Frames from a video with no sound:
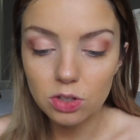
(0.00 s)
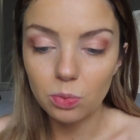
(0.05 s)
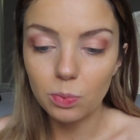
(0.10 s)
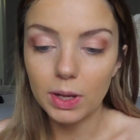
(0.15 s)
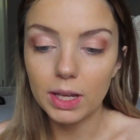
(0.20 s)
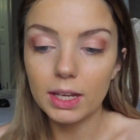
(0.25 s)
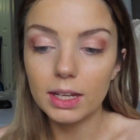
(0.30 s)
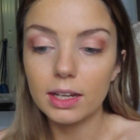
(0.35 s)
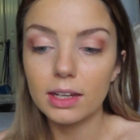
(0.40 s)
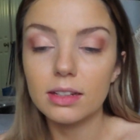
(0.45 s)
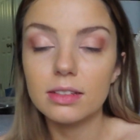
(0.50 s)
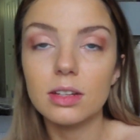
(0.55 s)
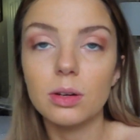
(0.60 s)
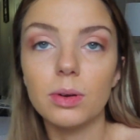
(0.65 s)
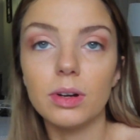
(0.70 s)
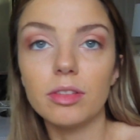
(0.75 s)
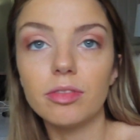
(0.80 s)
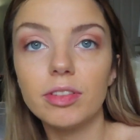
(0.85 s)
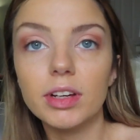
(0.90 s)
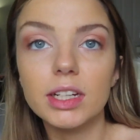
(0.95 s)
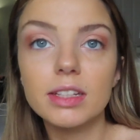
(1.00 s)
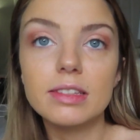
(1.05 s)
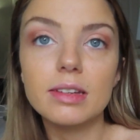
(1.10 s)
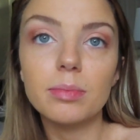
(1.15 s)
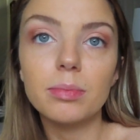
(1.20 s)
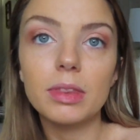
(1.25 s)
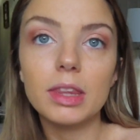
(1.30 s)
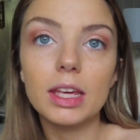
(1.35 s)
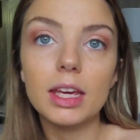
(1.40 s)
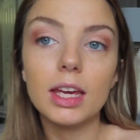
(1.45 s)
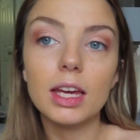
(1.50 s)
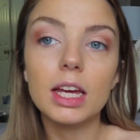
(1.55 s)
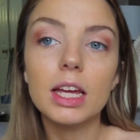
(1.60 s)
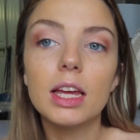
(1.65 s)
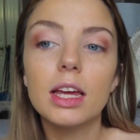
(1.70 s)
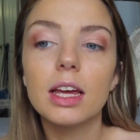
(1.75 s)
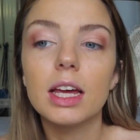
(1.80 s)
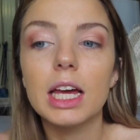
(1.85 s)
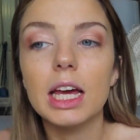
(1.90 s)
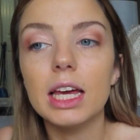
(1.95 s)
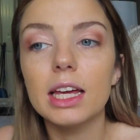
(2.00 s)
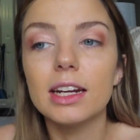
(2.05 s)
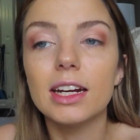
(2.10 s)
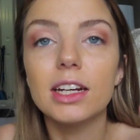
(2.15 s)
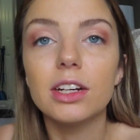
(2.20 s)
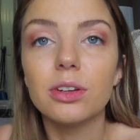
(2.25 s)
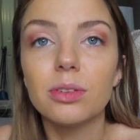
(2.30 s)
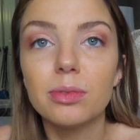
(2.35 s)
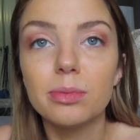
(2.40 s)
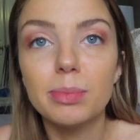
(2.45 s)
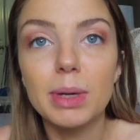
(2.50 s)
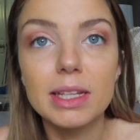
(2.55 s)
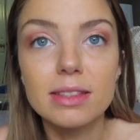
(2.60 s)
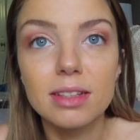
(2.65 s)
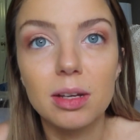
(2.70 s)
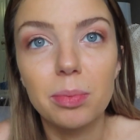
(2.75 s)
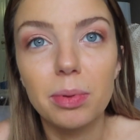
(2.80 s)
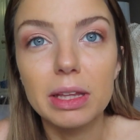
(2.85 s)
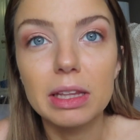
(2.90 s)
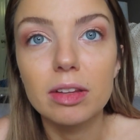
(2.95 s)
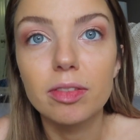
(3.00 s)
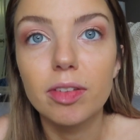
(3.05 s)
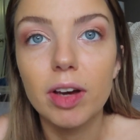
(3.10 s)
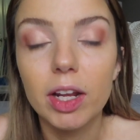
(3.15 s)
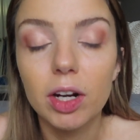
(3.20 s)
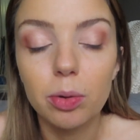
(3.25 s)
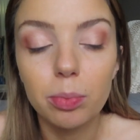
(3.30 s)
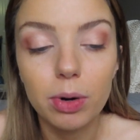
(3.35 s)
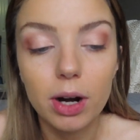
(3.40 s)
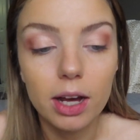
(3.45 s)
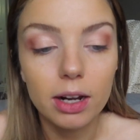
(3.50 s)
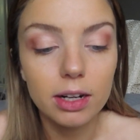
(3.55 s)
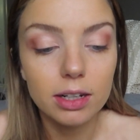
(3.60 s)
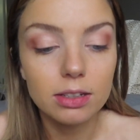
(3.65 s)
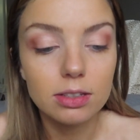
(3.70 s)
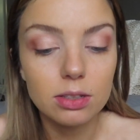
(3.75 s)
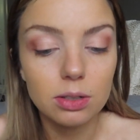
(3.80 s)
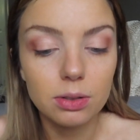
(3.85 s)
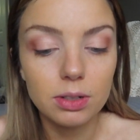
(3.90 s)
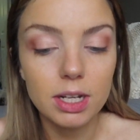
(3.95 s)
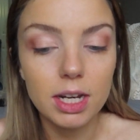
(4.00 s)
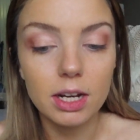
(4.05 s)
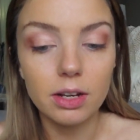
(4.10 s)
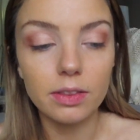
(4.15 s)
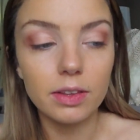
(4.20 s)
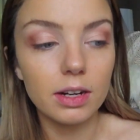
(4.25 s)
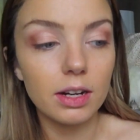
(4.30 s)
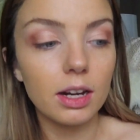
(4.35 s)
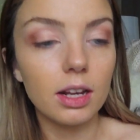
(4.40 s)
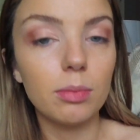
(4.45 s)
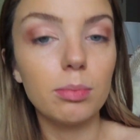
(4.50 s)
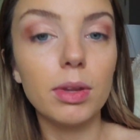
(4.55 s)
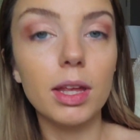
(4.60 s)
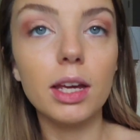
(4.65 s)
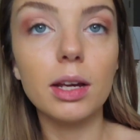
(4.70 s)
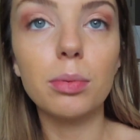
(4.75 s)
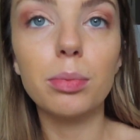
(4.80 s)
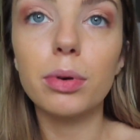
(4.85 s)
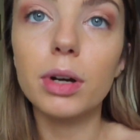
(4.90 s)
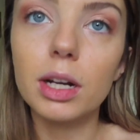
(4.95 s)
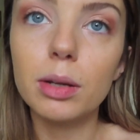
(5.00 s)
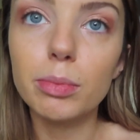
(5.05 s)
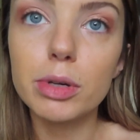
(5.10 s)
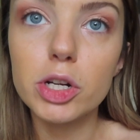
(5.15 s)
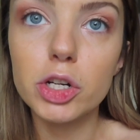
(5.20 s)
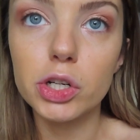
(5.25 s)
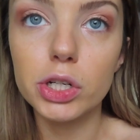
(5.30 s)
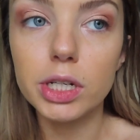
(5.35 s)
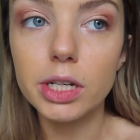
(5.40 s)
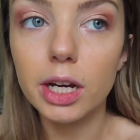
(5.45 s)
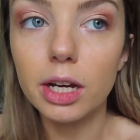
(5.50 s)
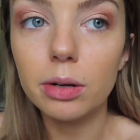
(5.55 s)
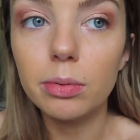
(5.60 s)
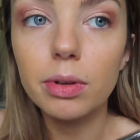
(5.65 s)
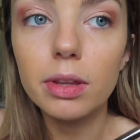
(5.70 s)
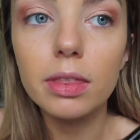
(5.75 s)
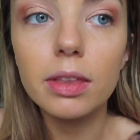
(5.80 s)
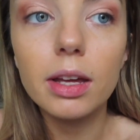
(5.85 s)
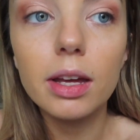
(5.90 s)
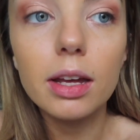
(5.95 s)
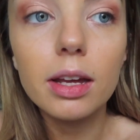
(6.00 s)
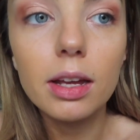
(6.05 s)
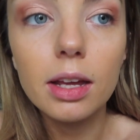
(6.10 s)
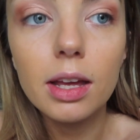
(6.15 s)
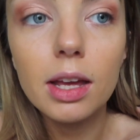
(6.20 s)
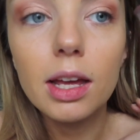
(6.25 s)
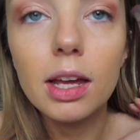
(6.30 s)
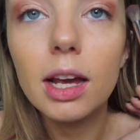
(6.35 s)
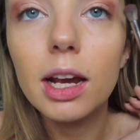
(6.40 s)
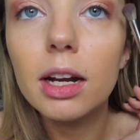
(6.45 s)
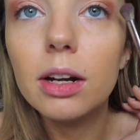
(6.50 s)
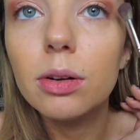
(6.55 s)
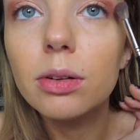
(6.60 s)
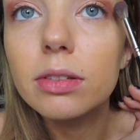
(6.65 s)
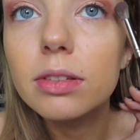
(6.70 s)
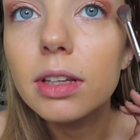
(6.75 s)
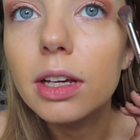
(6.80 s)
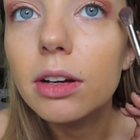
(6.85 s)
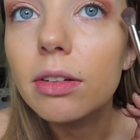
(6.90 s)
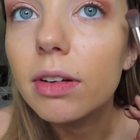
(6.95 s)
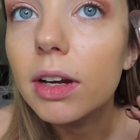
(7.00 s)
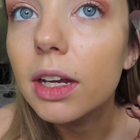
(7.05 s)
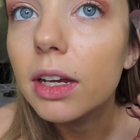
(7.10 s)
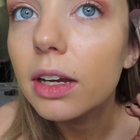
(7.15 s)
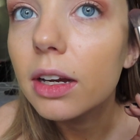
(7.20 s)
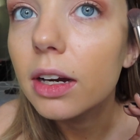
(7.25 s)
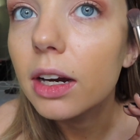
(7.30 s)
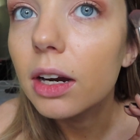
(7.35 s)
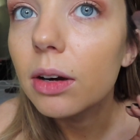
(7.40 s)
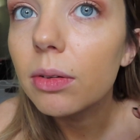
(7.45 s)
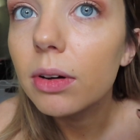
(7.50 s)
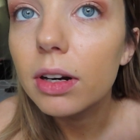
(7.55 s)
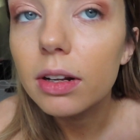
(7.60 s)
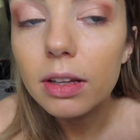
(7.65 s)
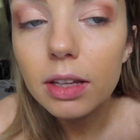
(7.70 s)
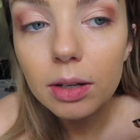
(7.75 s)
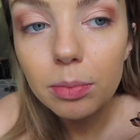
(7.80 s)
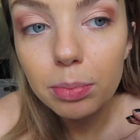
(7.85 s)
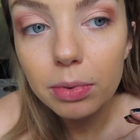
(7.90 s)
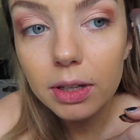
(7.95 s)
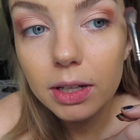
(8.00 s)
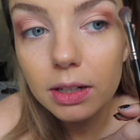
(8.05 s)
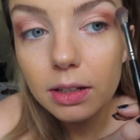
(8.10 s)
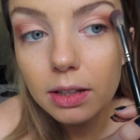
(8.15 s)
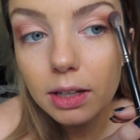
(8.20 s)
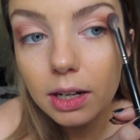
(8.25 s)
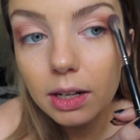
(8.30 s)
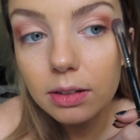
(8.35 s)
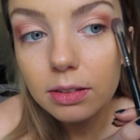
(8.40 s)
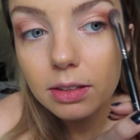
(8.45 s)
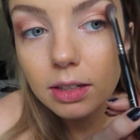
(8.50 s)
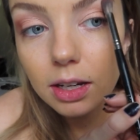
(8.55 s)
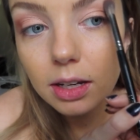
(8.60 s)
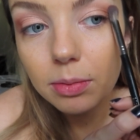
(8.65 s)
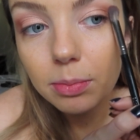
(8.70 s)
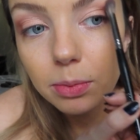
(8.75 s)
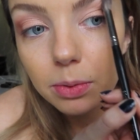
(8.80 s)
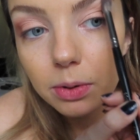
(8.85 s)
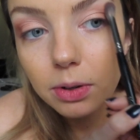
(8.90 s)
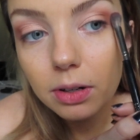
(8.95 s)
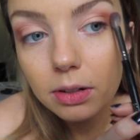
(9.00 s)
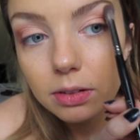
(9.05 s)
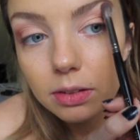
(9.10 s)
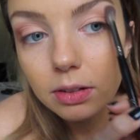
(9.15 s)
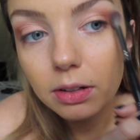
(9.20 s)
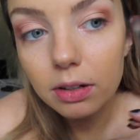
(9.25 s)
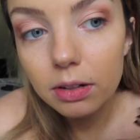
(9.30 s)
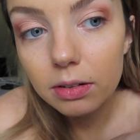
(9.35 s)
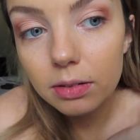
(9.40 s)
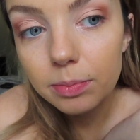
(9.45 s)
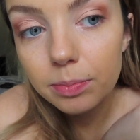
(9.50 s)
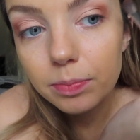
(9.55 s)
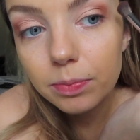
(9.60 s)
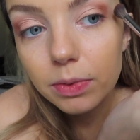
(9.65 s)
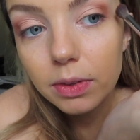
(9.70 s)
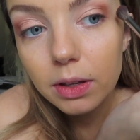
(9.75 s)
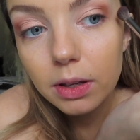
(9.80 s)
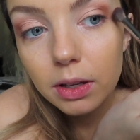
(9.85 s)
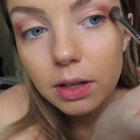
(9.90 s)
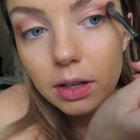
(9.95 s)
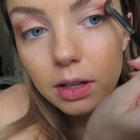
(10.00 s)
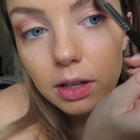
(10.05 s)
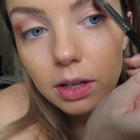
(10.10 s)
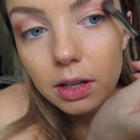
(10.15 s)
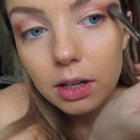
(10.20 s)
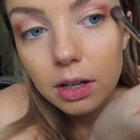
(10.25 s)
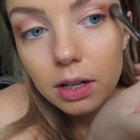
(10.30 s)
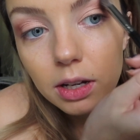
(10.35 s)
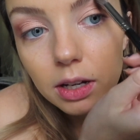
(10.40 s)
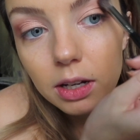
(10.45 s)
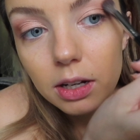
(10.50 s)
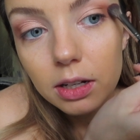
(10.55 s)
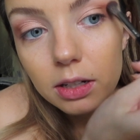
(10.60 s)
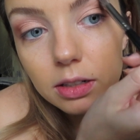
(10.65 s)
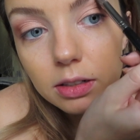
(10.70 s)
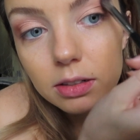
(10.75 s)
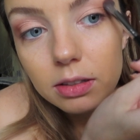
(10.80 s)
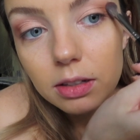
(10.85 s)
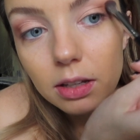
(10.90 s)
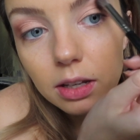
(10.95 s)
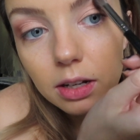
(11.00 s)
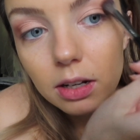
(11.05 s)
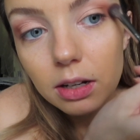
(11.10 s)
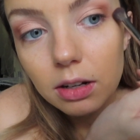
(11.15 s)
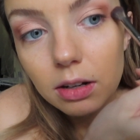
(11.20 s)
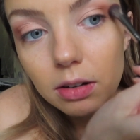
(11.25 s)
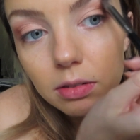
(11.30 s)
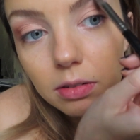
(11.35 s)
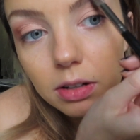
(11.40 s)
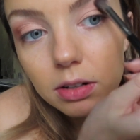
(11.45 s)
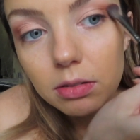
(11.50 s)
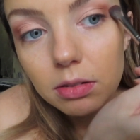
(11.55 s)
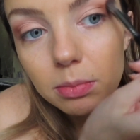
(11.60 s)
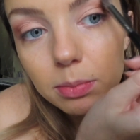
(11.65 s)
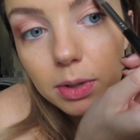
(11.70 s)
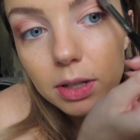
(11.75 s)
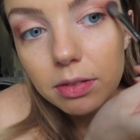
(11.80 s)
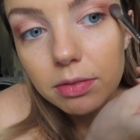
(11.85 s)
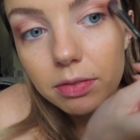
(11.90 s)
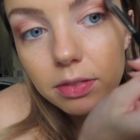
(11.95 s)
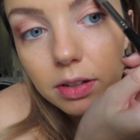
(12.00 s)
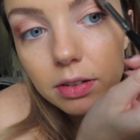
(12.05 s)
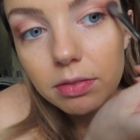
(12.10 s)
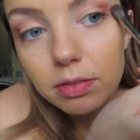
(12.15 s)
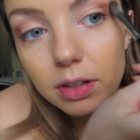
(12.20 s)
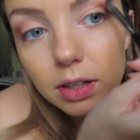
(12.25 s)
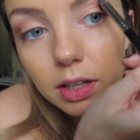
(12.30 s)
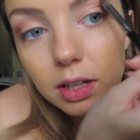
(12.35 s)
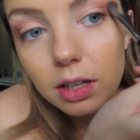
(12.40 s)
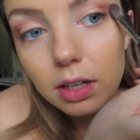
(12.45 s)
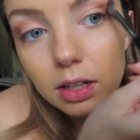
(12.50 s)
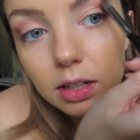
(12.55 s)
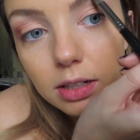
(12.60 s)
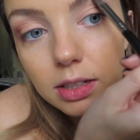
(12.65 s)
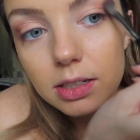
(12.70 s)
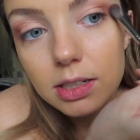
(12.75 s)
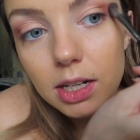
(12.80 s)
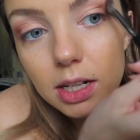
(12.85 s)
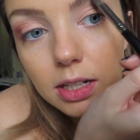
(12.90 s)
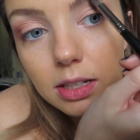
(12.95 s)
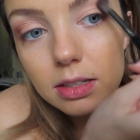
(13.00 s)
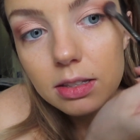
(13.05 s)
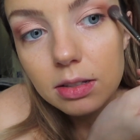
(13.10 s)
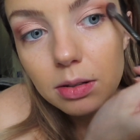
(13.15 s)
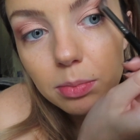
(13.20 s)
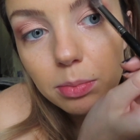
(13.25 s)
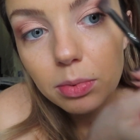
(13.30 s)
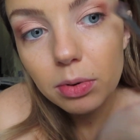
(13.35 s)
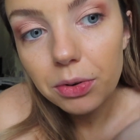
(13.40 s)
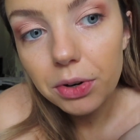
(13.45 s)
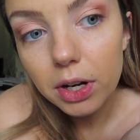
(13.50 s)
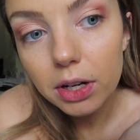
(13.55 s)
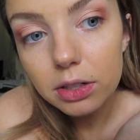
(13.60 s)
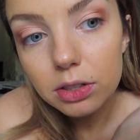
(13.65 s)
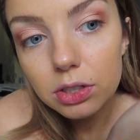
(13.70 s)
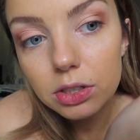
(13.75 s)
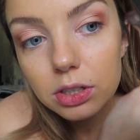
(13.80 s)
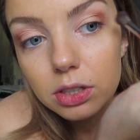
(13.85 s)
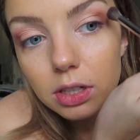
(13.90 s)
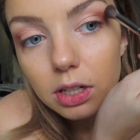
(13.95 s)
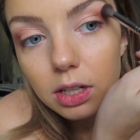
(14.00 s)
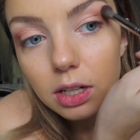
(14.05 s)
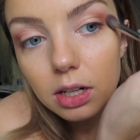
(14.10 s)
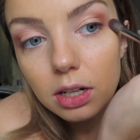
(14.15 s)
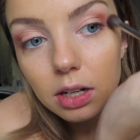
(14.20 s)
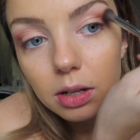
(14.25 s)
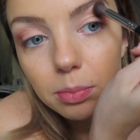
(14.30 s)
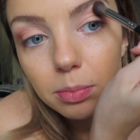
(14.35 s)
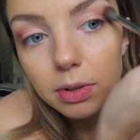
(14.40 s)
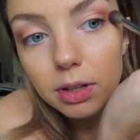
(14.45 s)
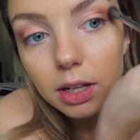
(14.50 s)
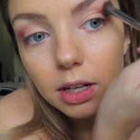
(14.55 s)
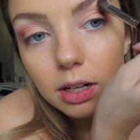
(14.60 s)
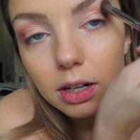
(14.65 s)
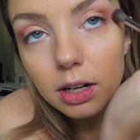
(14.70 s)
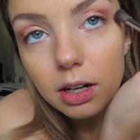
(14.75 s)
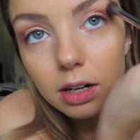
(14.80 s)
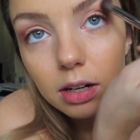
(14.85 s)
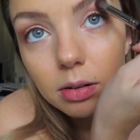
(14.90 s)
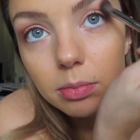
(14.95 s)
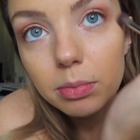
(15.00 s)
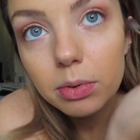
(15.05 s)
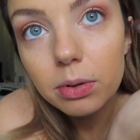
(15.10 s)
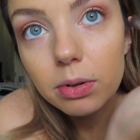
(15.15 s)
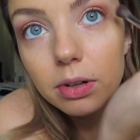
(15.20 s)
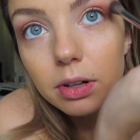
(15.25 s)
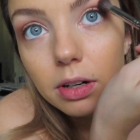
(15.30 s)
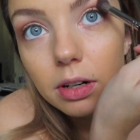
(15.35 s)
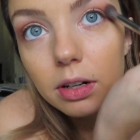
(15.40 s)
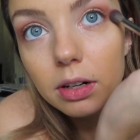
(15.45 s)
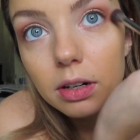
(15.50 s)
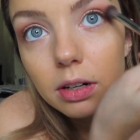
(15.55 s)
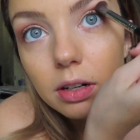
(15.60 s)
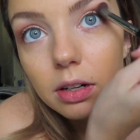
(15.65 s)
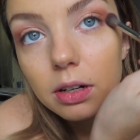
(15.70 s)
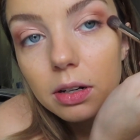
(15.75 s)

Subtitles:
to wait in case I want to fix something and I don't mess up like the final product. So now that I'm like pretty much done with it, I notice like right here I want to like blend the outside more. So I just kind of go in with my fluffy dense brush and blend it out more.